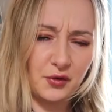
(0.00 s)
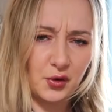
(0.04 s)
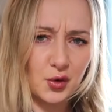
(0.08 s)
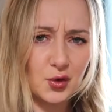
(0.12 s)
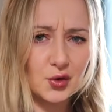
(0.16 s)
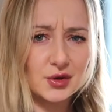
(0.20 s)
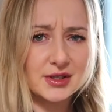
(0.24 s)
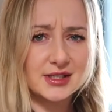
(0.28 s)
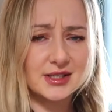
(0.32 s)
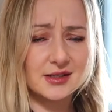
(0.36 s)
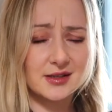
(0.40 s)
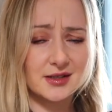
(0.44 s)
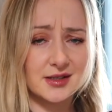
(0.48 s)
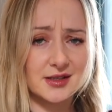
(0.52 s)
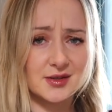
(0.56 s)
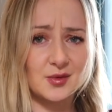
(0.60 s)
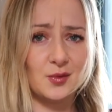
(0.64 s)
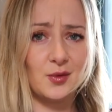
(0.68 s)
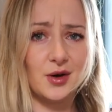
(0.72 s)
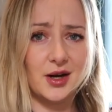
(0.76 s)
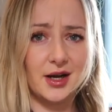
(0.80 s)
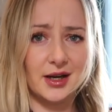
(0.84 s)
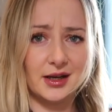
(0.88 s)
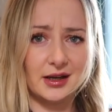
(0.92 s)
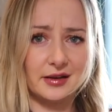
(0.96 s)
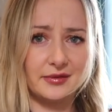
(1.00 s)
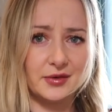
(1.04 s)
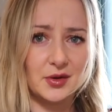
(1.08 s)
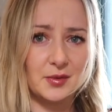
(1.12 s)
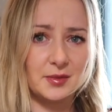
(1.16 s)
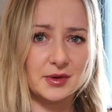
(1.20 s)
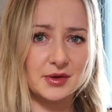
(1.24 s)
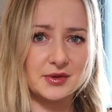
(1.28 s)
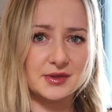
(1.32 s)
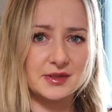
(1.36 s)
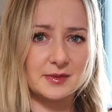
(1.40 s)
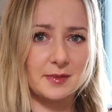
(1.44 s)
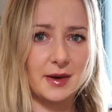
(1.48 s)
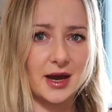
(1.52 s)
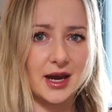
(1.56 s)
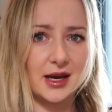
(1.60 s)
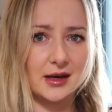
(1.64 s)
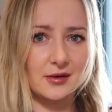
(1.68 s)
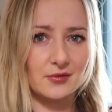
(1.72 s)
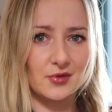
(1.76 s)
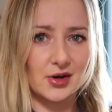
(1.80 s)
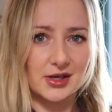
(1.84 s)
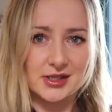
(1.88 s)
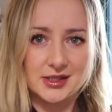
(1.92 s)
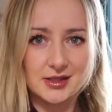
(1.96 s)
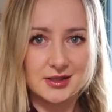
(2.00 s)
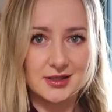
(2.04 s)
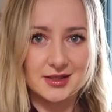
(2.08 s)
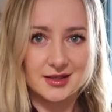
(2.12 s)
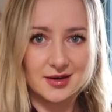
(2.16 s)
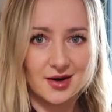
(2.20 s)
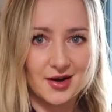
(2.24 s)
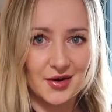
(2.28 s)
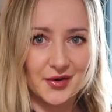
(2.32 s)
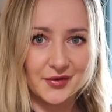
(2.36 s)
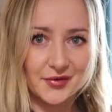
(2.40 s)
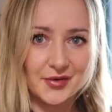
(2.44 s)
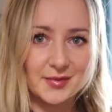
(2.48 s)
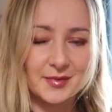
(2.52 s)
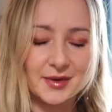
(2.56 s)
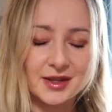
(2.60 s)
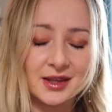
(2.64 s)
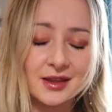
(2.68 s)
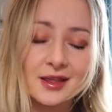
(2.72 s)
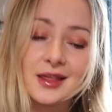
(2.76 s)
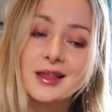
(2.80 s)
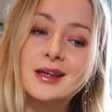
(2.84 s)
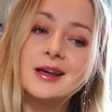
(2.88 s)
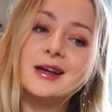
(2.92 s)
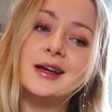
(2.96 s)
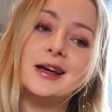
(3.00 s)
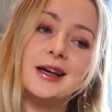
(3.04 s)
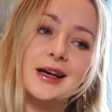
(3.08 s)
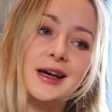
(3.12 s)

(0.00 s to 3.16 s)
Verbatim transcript: Of course, this doesn't work if your bills are paid right at the start of the month,